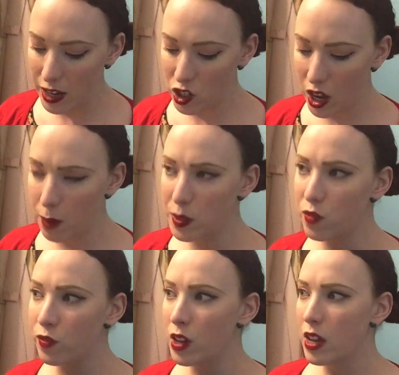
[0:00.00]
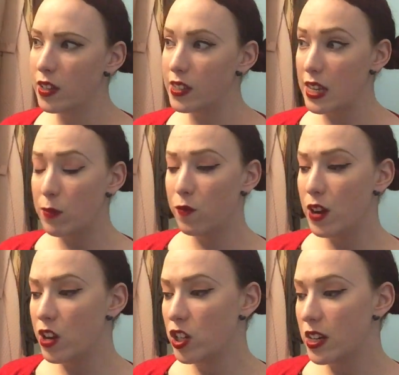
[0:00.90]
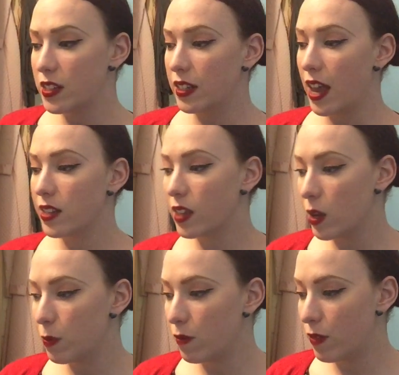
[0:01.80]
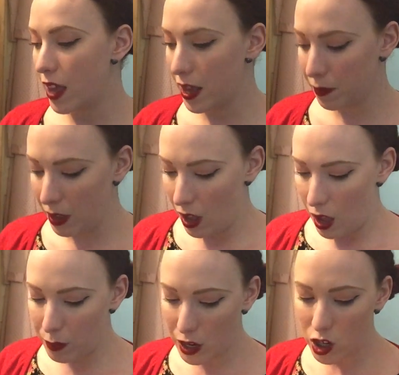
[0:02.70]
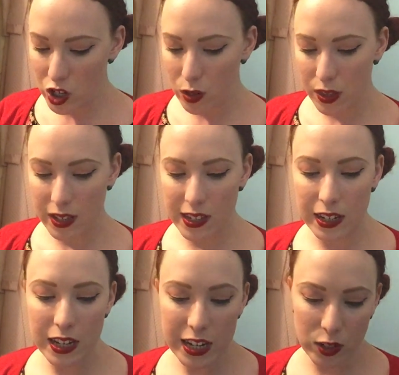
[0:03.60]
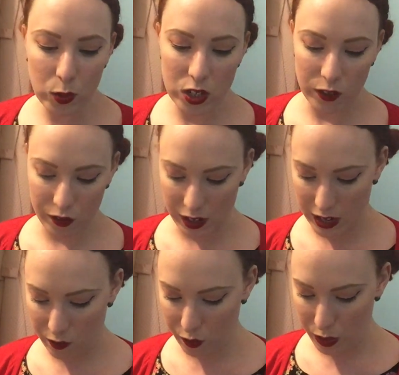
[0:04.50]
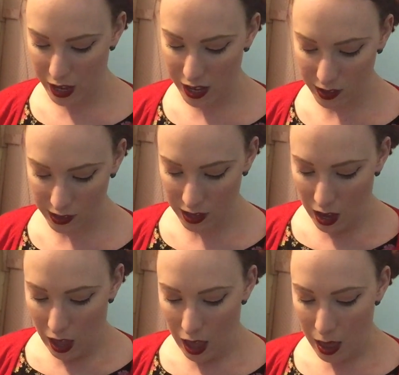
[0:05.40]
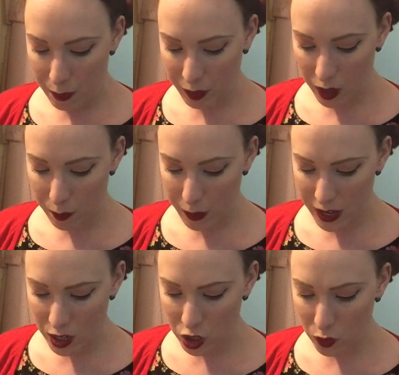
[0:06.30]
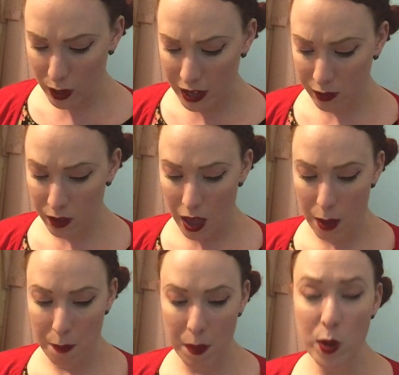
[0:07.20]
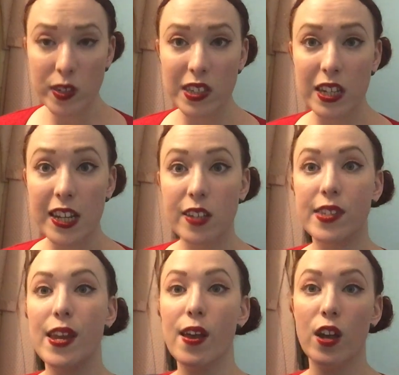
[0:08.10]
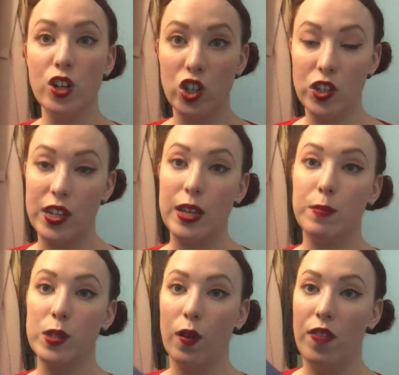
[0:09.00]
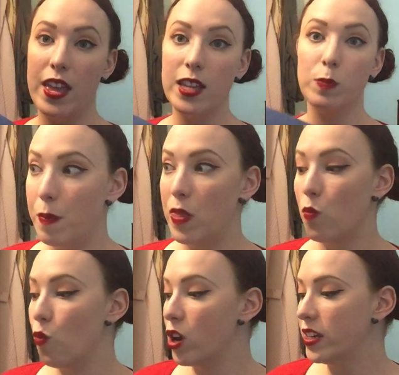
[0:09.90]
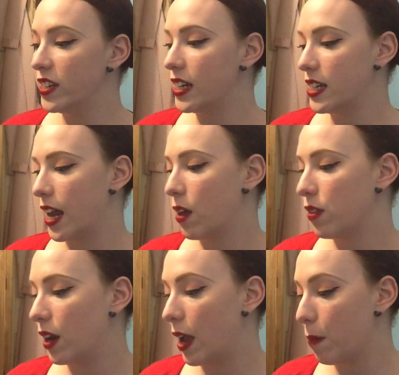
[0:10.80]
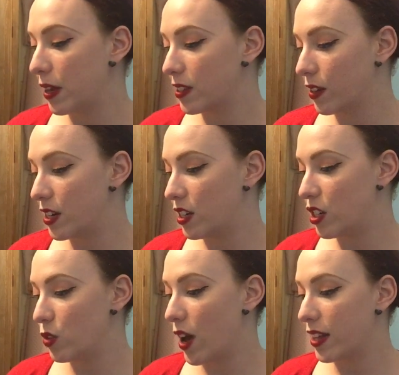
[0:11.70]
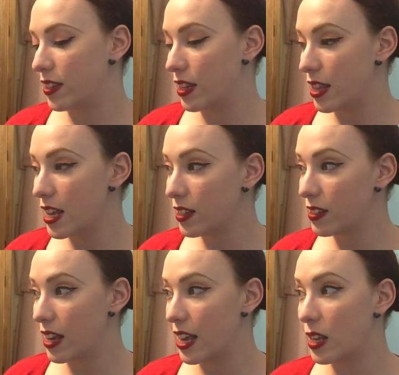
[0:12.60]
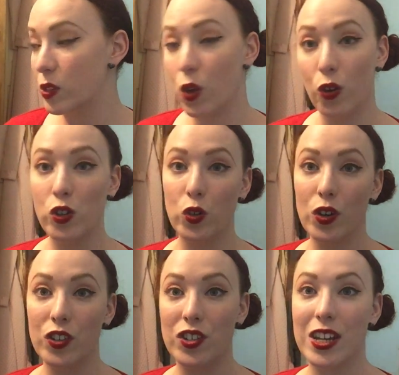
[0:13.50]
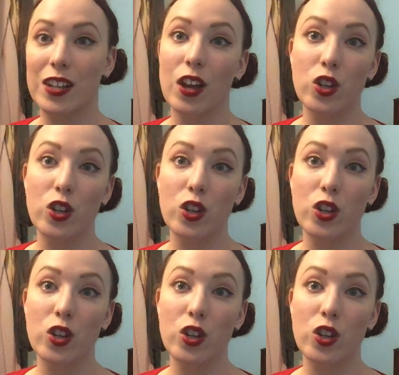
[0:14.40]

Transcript: In terms of seam finishes and that type of thing, I'm going to do things a little differently for this. I'm going to be doing mostly serged seams on this, but the one detail that I am excited to add to this is contrasting